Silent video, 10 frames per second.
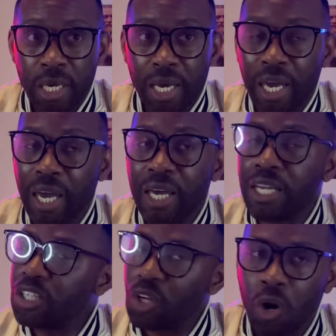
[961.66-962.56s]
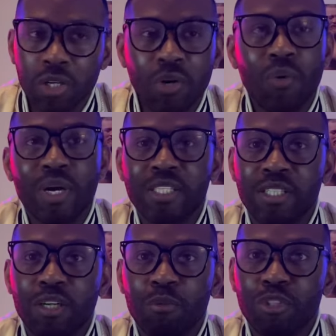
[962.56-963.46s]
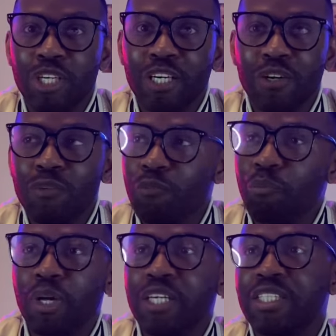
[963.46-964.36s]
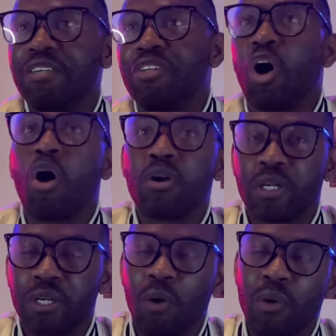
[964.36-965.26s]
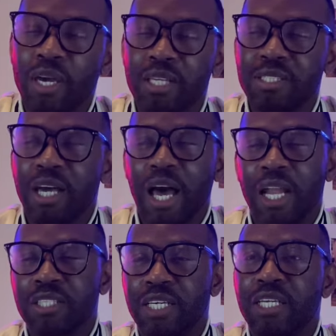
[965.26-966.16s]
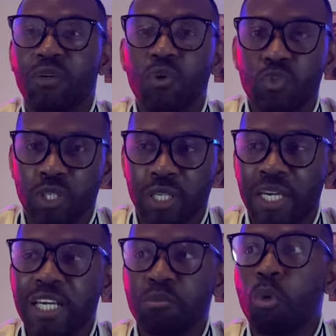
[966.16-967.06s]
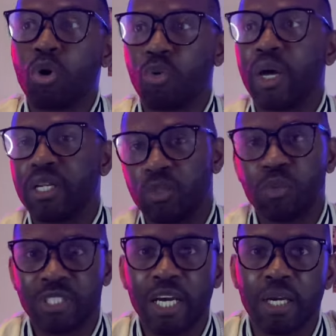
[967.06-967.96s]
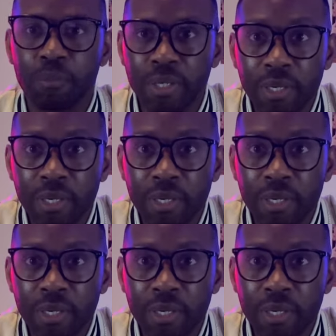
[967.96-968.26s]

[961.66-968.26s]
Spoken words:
And it's hard to go against Lomachenko, but it's even harder to go against Oleksandr Usyk. He has more credit to his name.